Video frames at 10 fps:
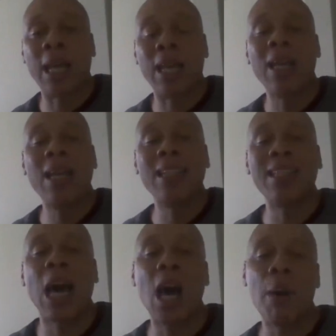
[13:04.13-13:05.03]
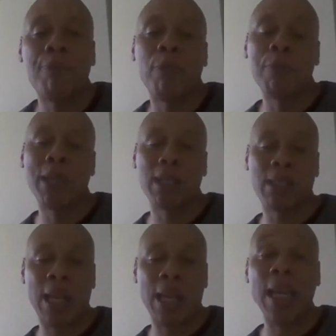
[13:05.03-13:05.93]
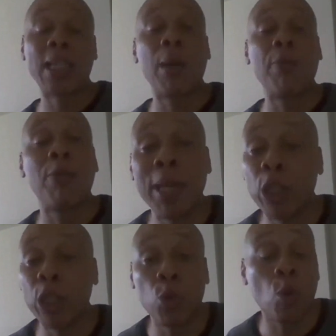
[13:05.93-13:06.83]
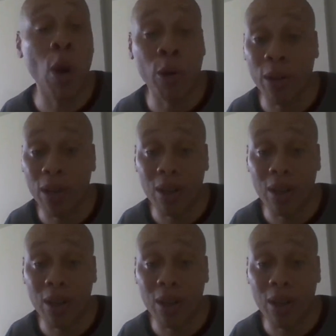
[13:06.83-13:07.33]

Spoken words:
it, it's not up for me to say it. It's up for me to do the work.